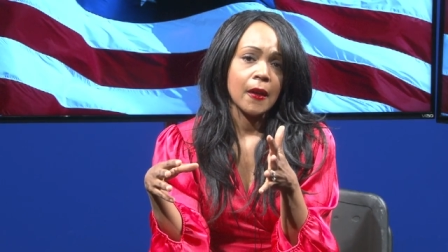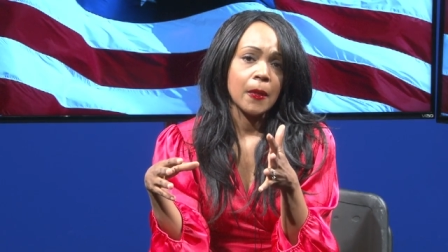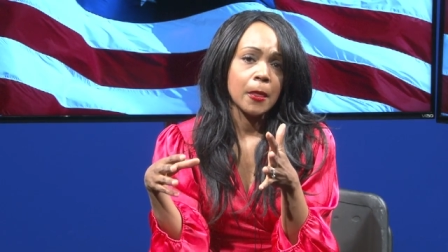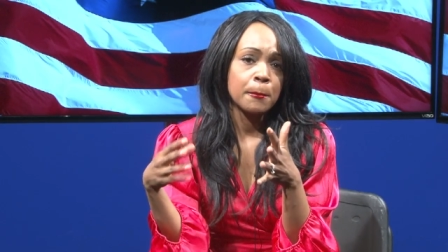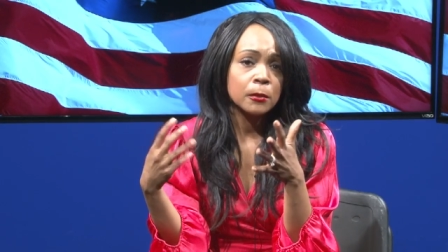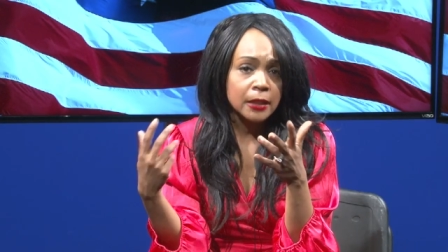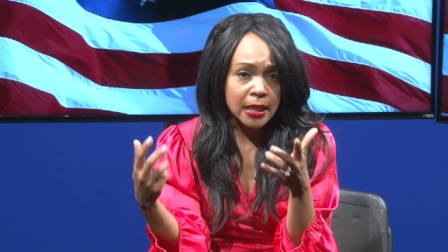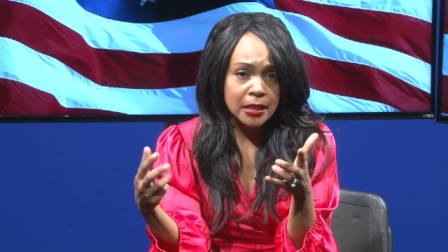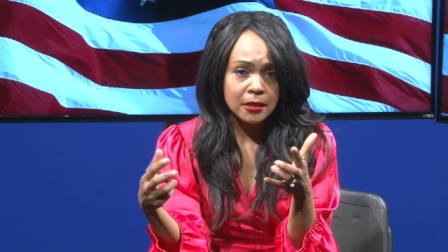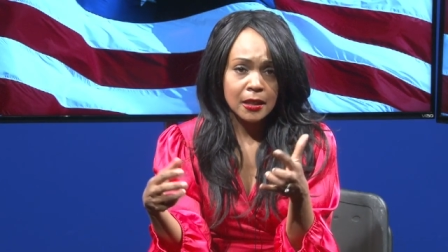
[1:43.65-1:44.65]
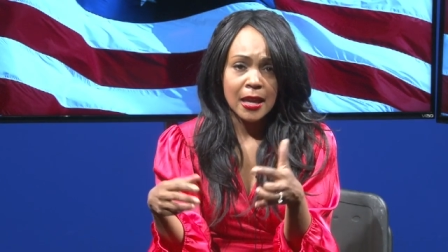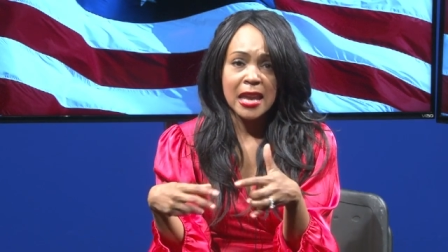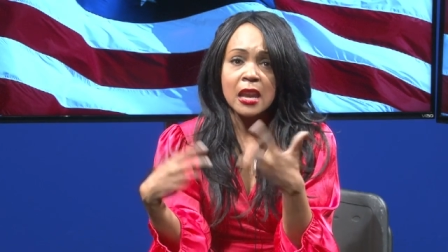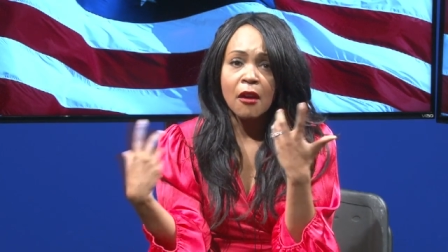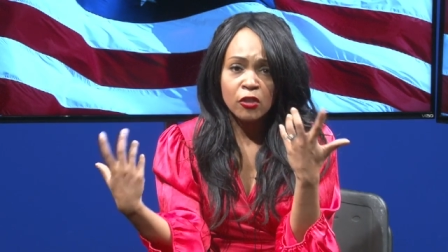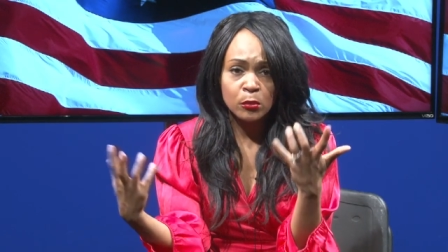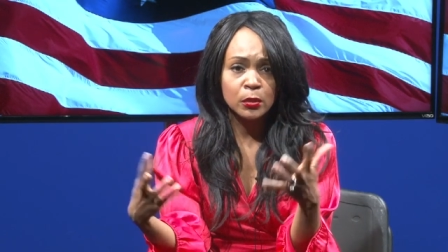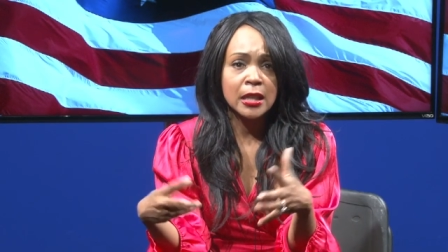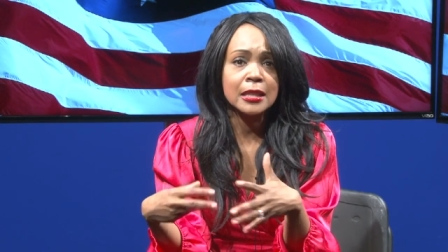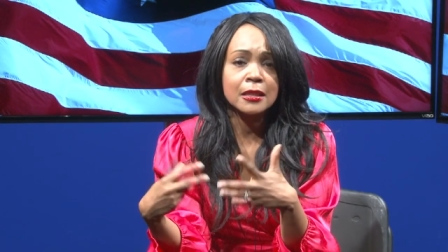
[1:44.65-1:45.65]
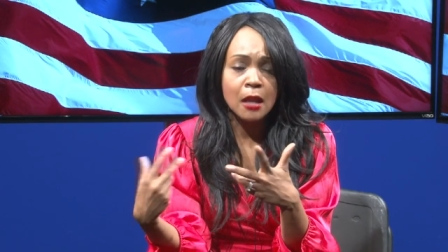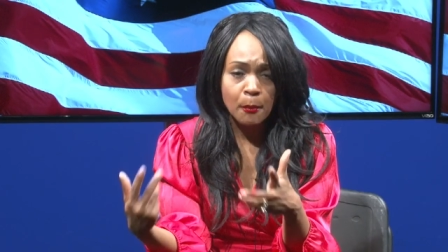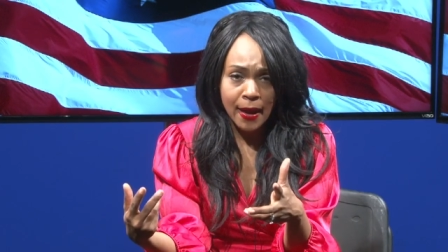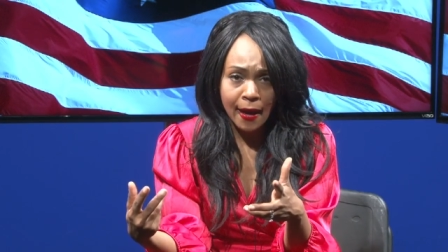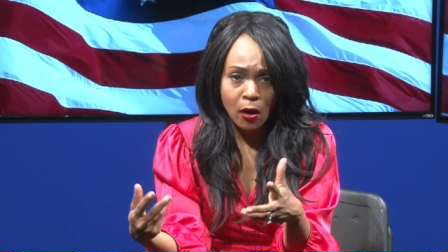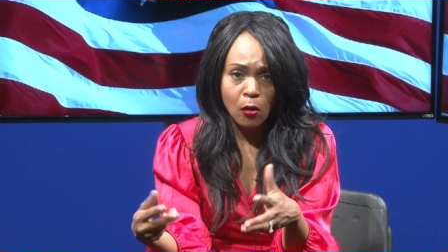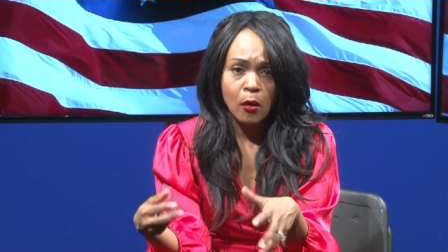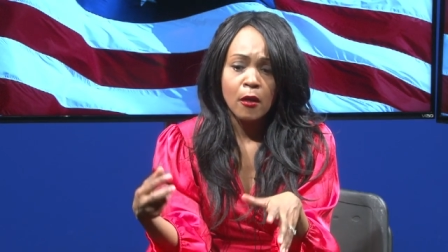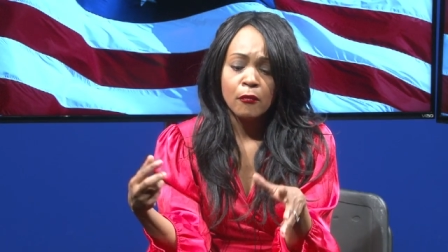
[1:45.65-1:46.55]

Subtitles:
the police inevitably somehow